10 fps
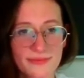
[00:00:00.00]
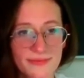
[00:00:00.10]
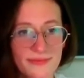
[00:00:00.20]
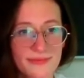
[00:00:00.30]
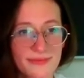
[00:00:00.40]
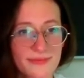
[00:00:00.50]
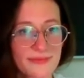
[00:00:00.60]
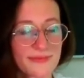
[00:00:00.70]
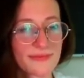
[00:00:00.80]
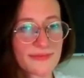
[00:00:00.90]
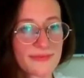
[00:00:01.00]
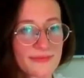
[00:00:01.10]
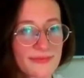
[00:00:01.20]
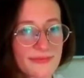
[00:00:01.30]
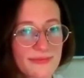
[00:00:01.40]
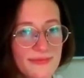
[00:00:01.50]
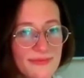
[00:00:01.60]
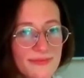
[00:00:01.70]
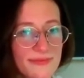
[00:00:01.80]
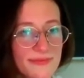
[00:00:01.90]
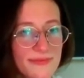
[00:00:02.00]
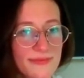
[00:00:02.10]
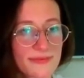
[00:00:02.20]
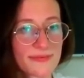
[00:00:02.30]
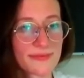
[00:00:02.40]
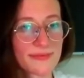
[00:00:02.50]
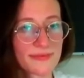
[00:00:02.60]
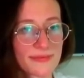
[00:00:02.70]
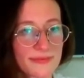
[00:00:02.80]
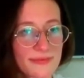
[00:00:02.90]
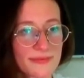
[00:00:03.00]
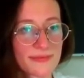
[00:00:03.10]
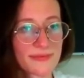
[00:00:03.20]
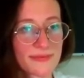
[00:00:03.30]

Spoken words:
(not speaking)